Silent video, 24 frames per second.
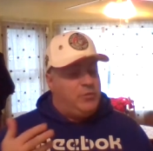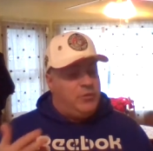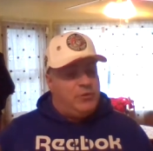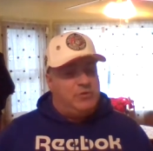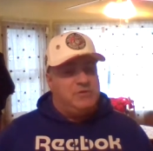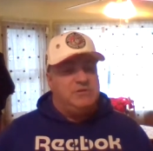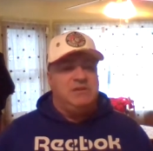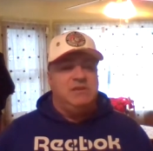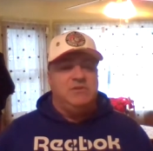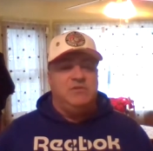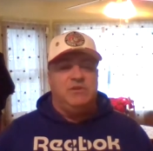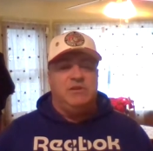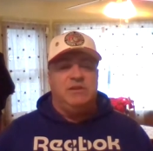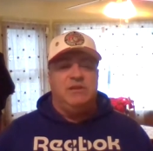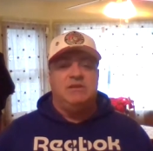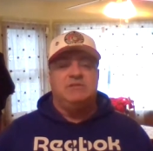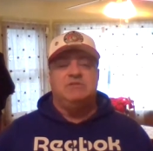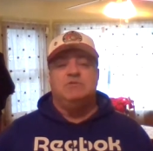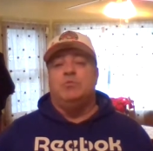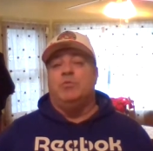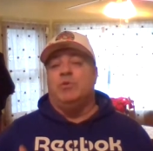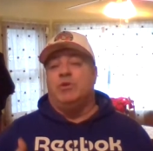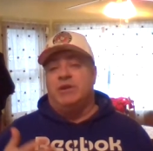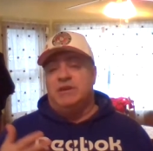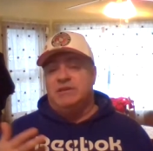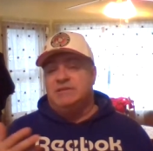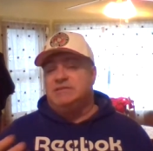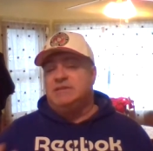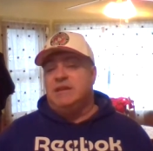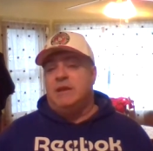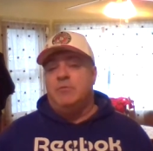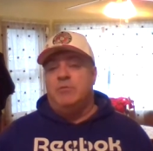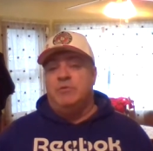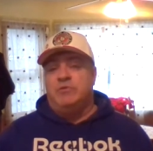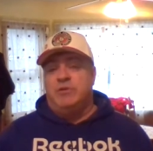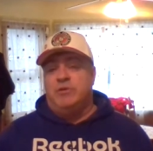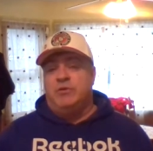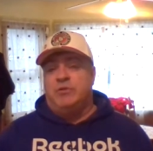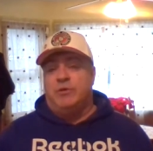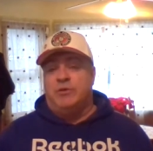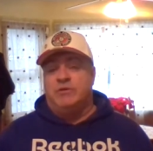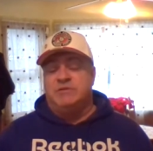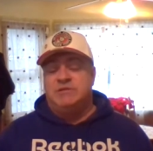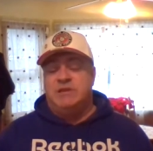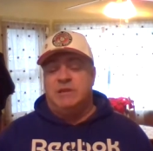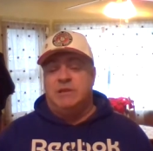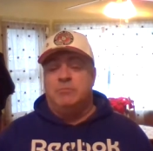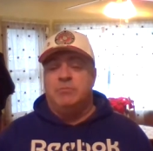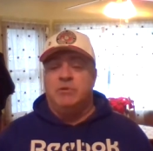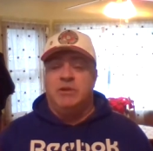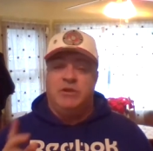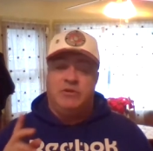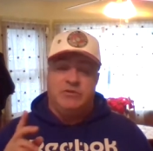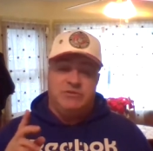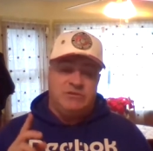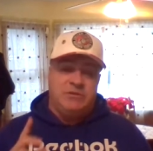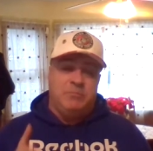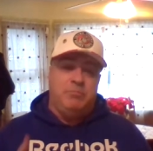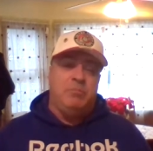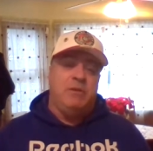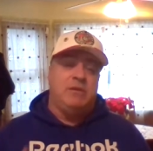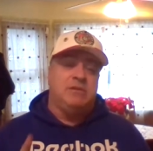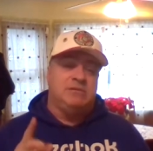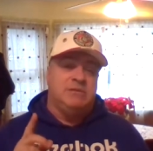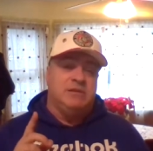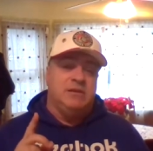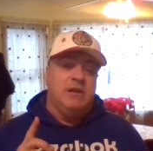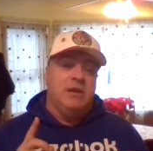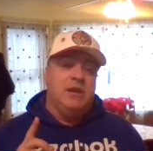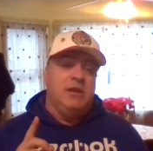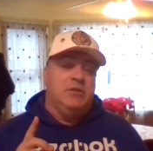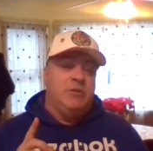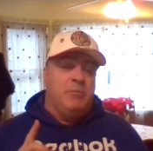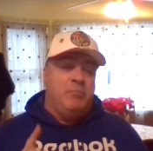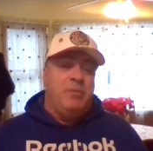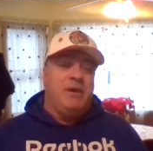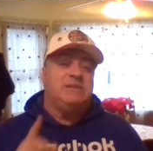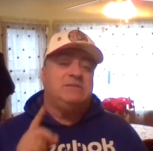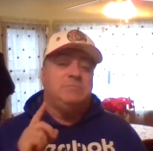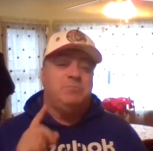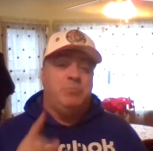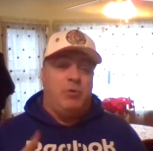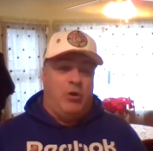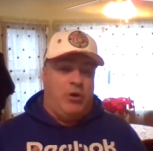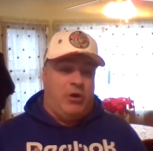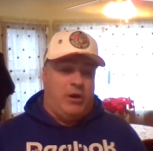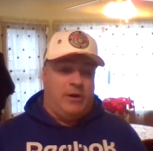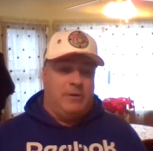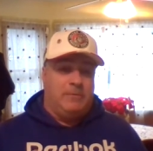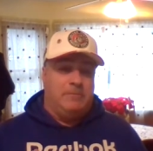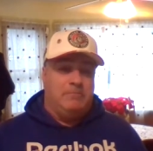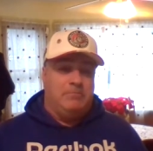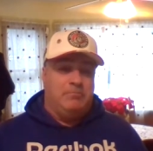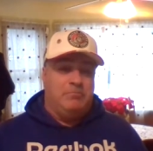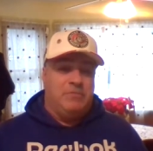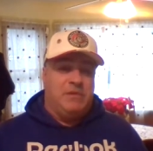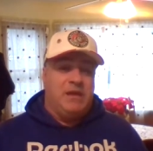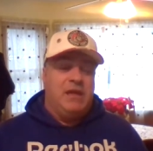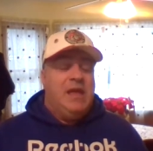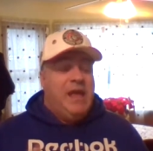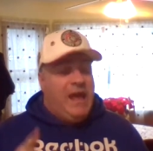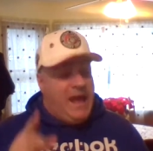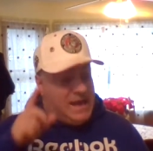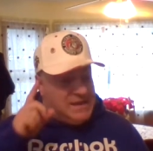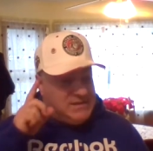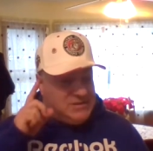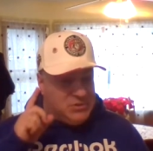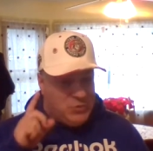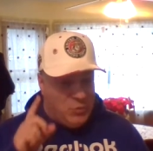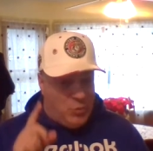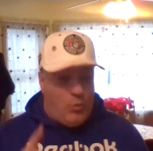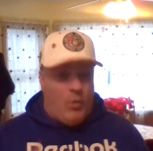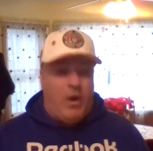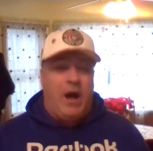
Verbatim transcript: the 13th edition. We're going to stay with the 13th, but here's the best the best part as to